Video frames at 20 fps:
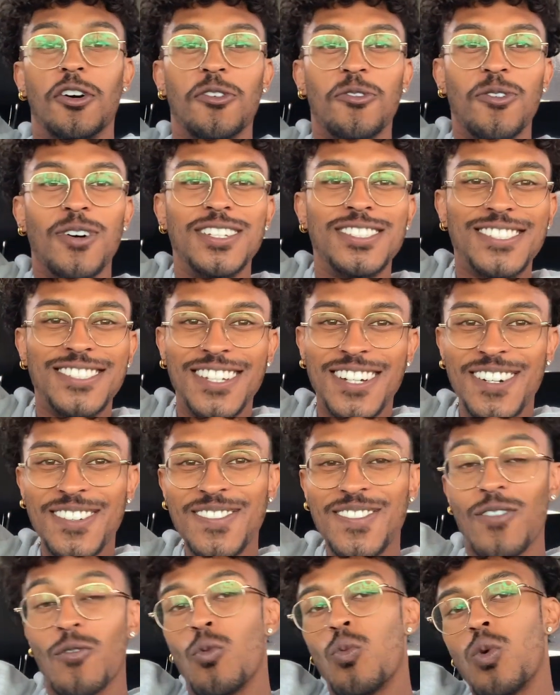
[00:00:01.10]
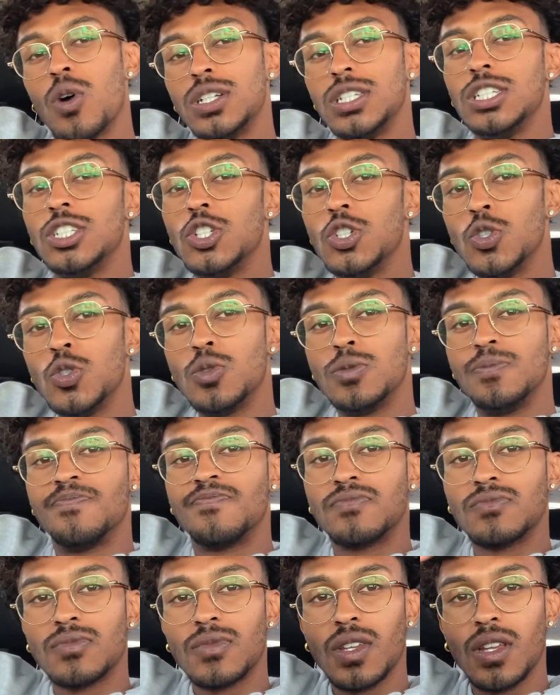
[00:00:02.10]
What's up? What do you do?
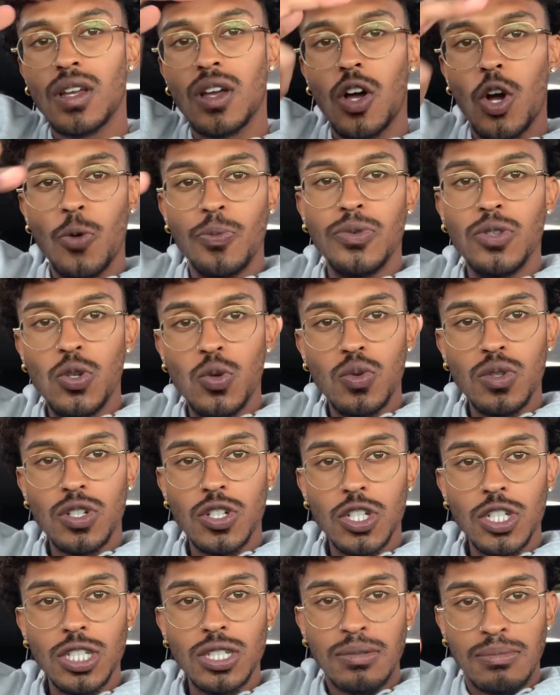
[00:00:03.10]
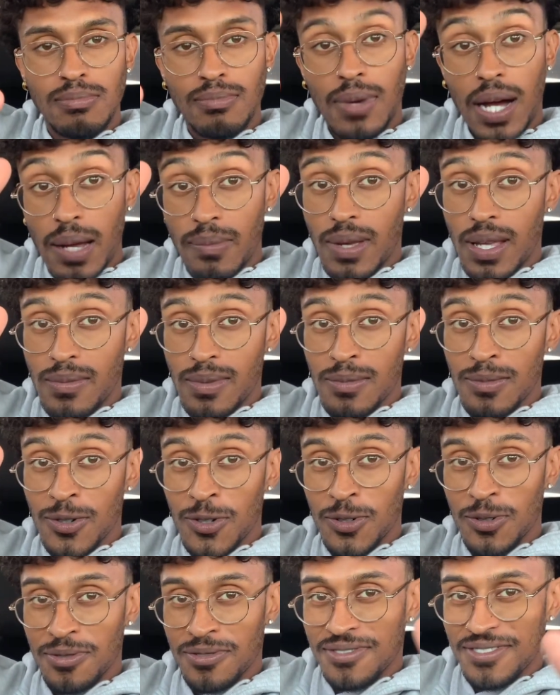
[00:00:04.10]
I hope you're doing good, my baby
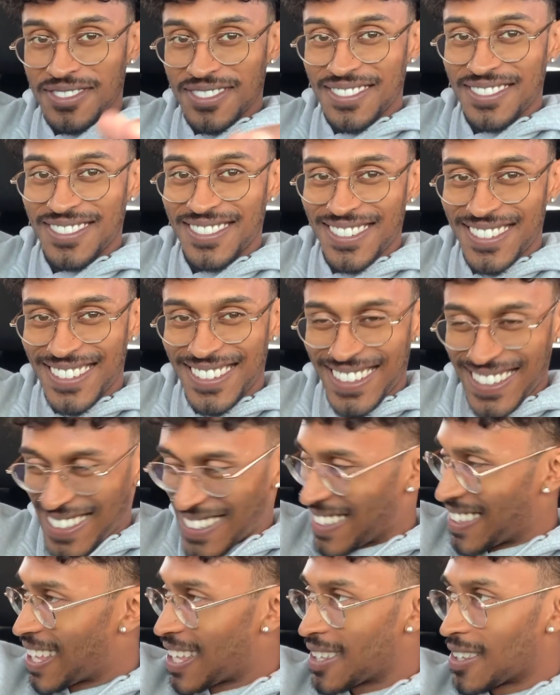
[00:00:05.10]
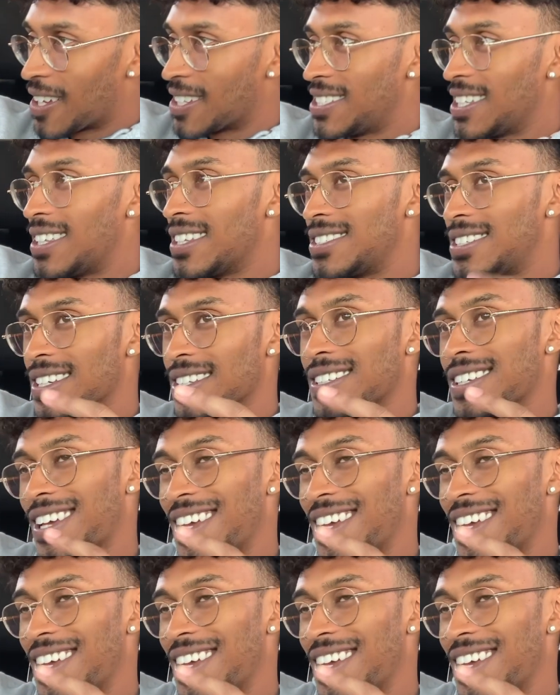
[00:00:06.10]
boo. I said that's like